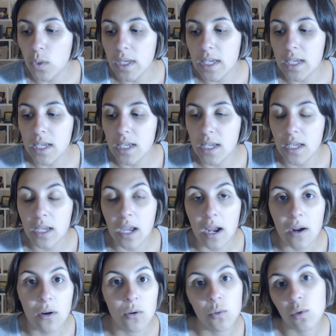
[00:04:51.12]

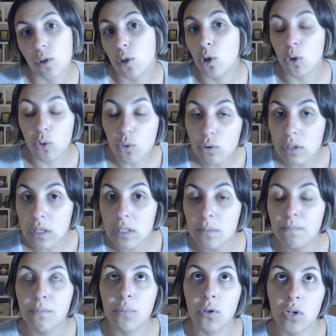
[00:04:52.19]
we were cool with
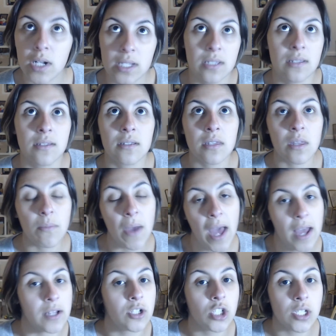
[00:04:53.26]
the prices of the
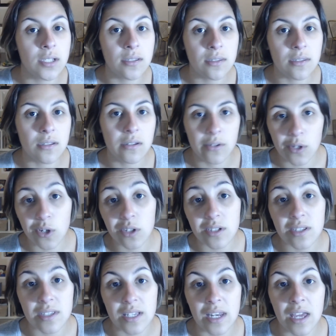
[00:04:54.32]
packages. In New
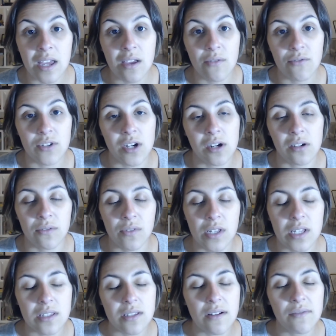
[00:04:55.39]
York City,
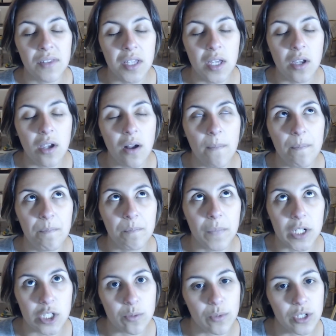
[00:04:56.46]
photography is definitely
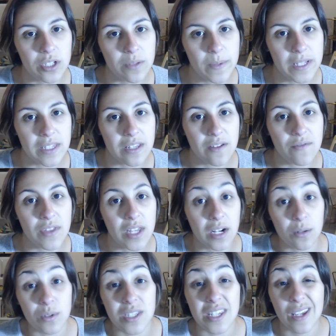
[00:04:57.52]
much more expensive
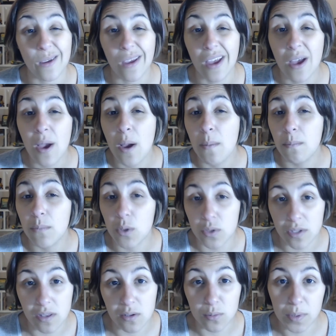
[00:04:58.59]
than I would say
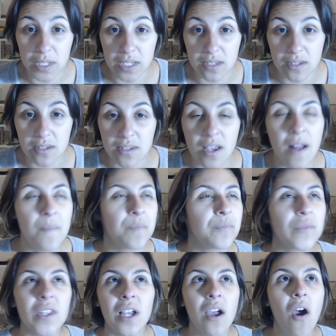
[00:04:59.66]
most other places.
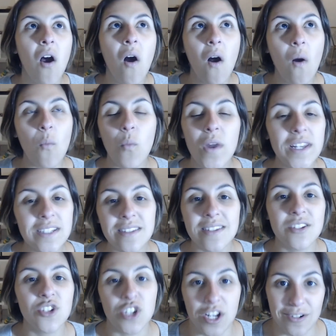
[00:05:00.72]

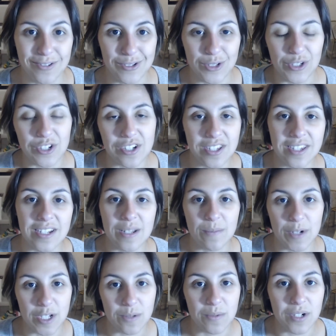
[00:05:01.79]
Weddings in general in New York
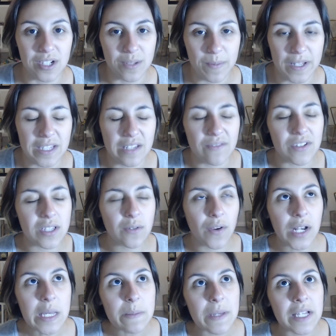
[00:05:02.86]
City much more expensive. It's
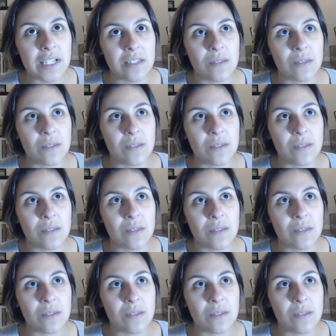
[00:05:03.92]
funny